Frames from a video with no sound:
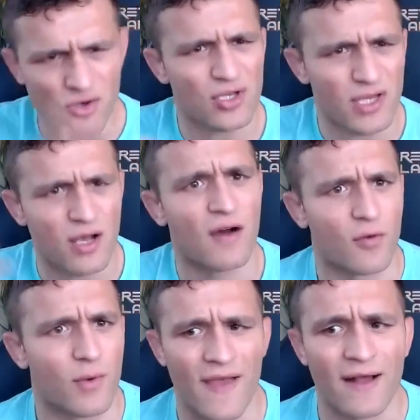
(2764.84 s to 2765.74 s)
usually
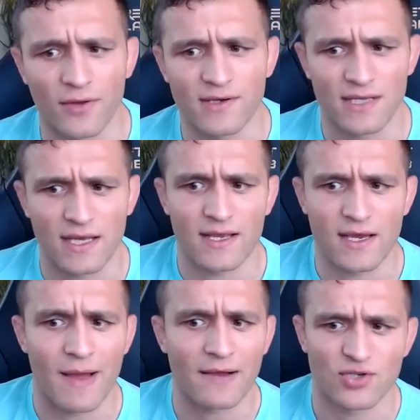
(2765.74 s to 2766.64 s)
cover what that looks like
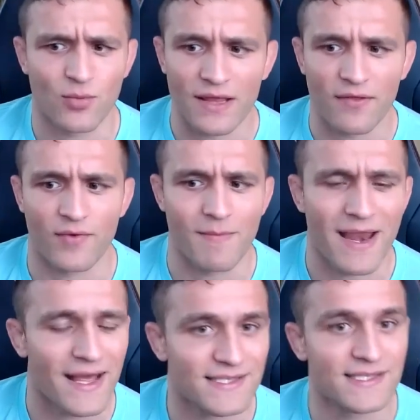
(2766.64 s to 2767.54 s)
in about 23
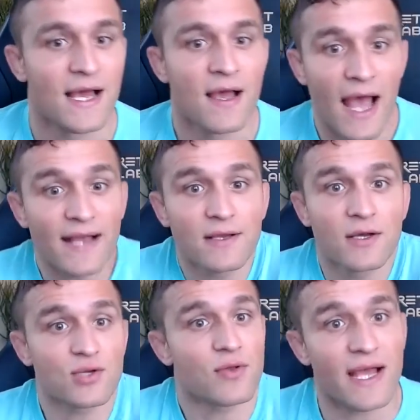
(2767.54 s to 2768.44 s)
minutes. And
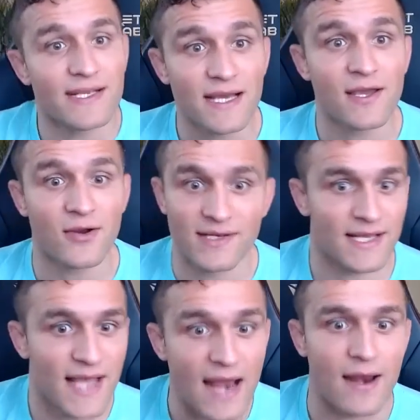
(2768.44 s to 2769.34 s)
so the idea here is,
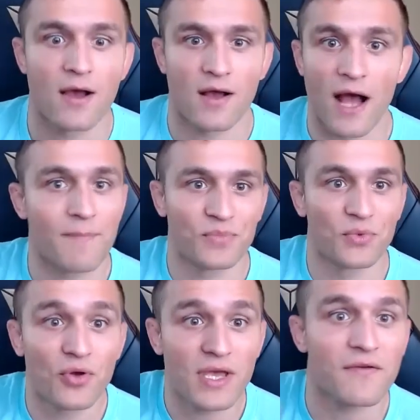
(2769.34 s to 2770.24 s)
again, I'm
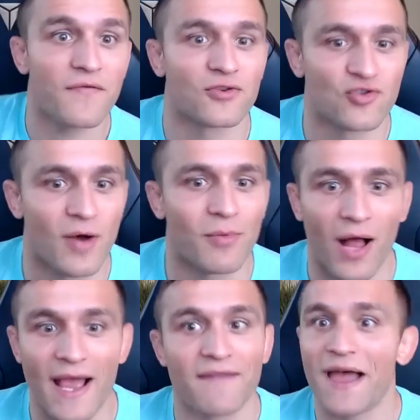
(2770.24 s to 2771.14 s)
looking for trouble.
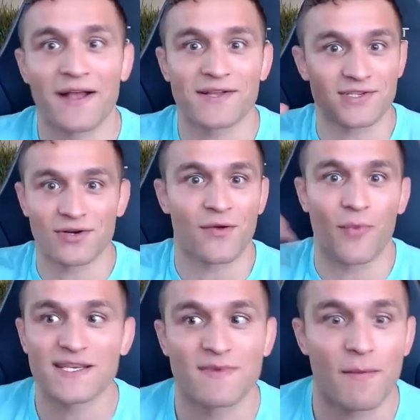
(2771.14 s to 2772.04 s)
I have that concern. It
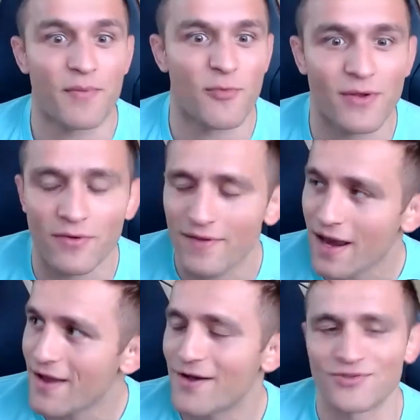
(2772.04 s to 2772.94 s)
wakes me up in the middle of the
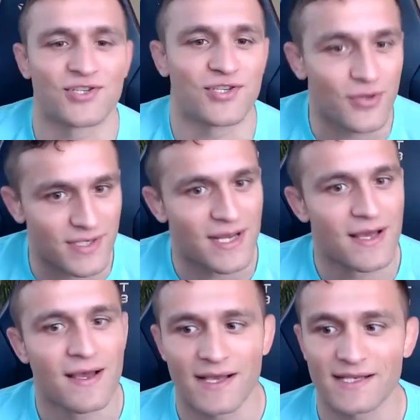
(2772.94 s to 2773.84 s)
night. Oh, shoot.
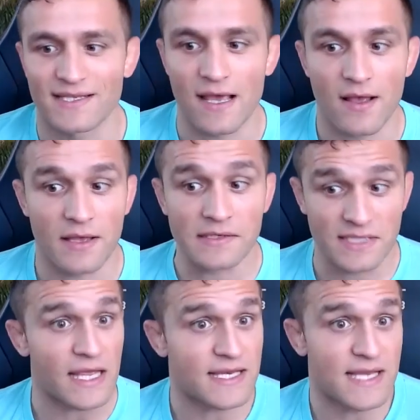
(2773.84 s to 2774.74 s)
Is the
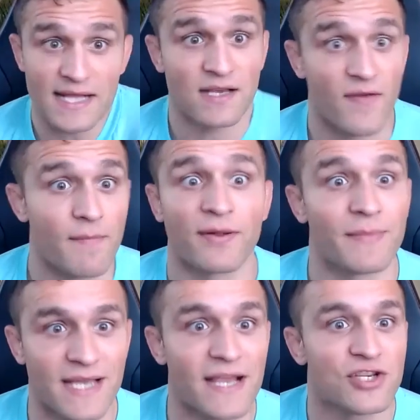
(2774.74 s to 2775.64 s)
intensive
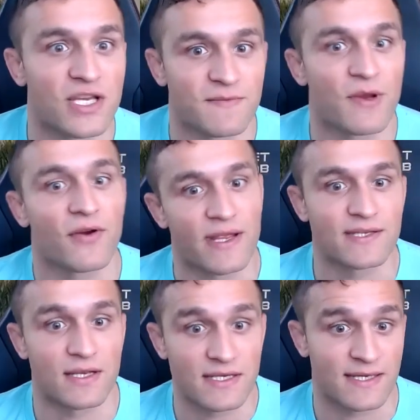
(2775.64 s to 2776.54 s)
implementation
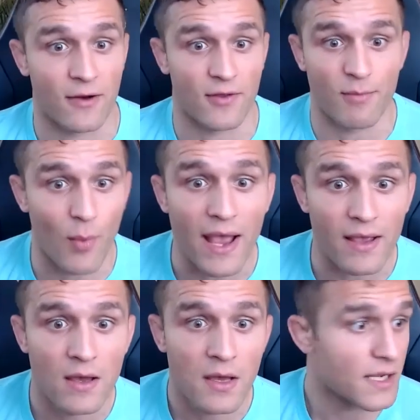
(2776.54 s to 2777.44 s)
experience going to scare them away?
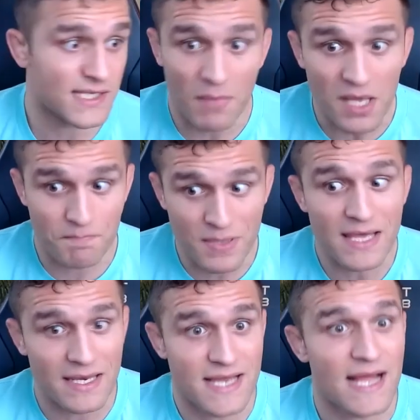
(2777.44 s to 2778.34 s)
Because it might
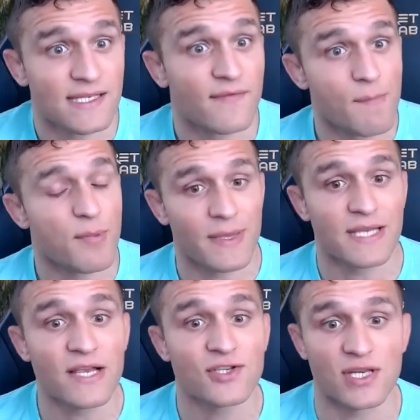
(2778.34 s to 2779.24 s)
be an intensive
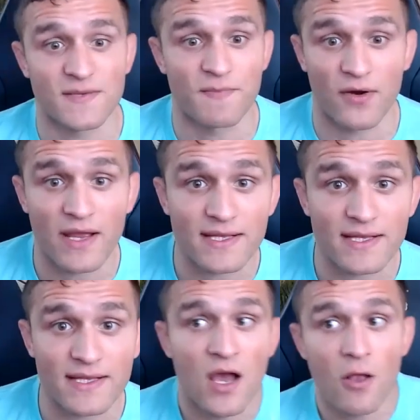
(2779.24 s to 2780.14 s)
implementation
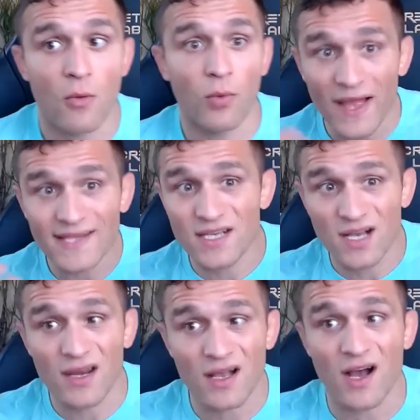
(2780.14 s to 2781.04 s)
experience. Well, that's
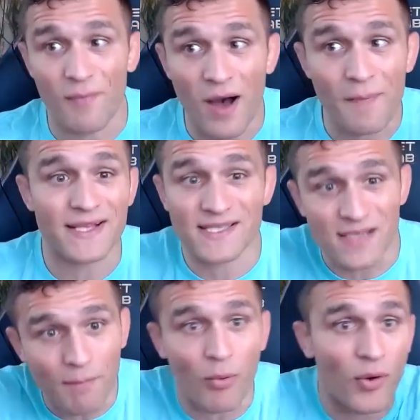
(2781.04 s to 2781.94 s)
going to come up at
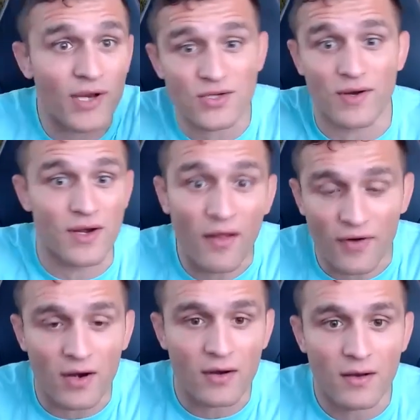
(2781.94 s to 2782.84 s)
some point or
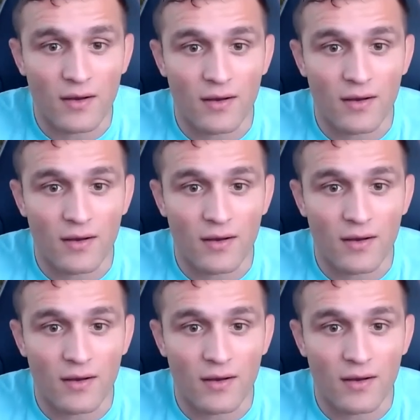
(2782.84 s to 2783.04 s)
another.